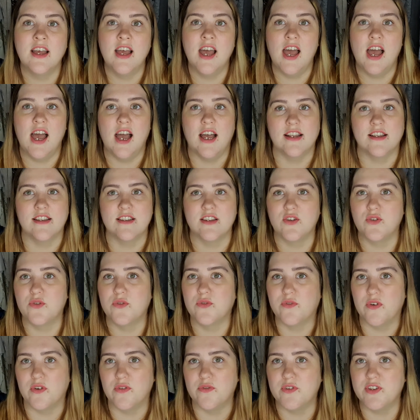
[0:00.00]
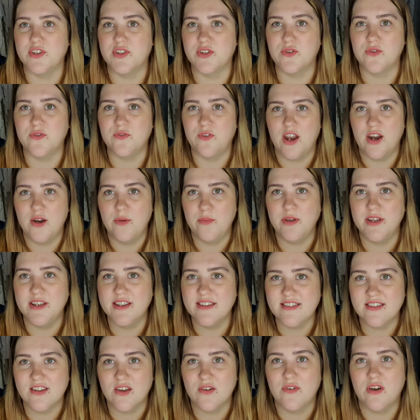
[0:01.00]
had to go for physiotherapy
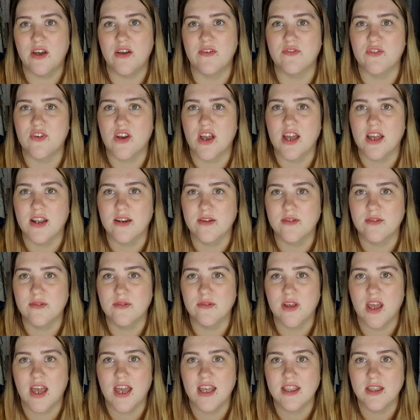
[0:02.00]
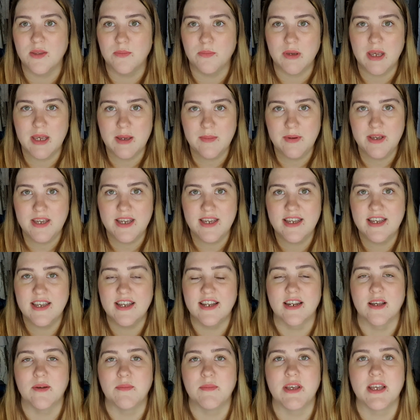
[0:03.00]
and stuff after I had the baby.
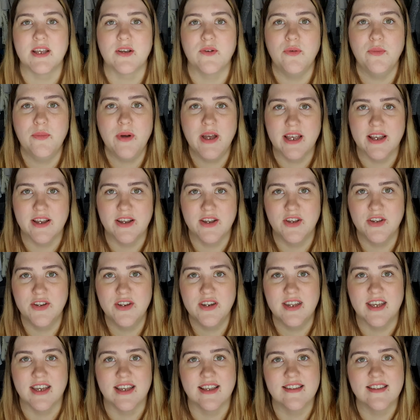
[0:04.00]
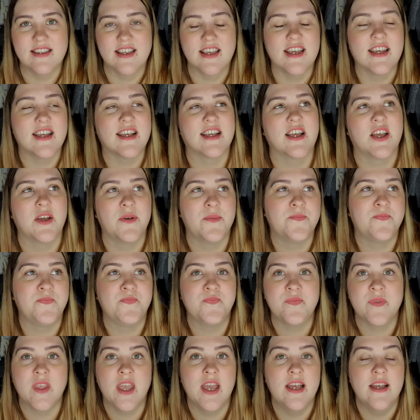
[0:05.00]
And I'm like, oh my goodness, like
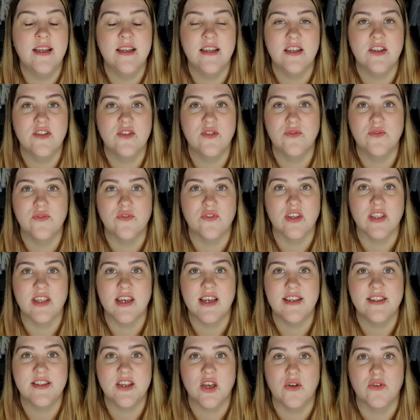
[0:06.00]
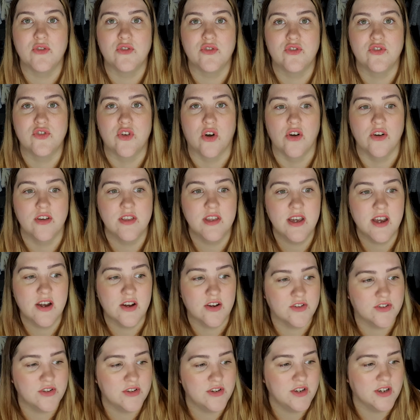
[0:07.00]
you don't realise how strong they
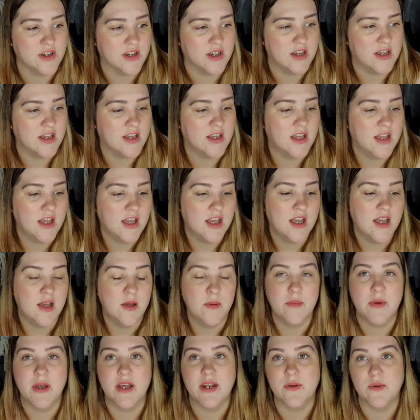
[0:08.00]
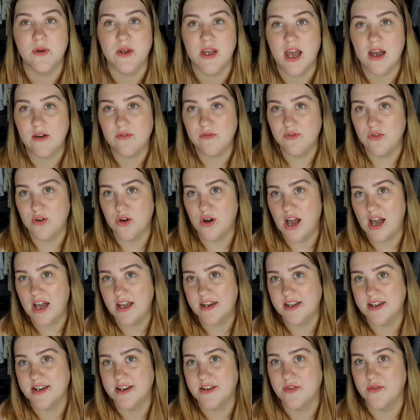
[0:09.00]
are, do you? But anyway, I've not
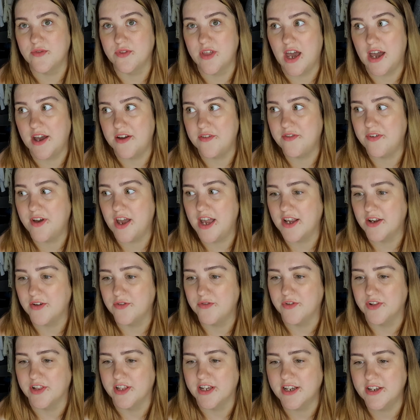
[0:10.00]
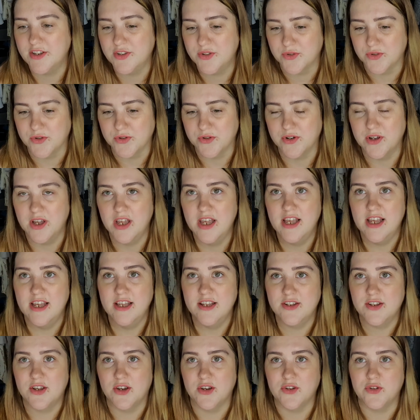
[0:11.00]
had any of that, thankfully, so
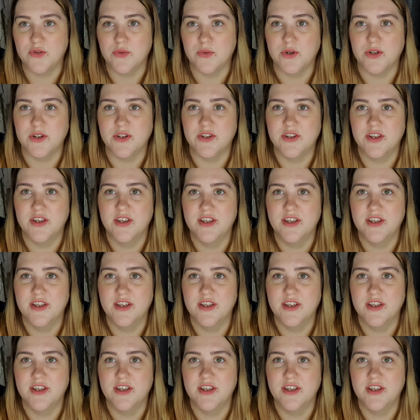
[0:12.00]
touch wood.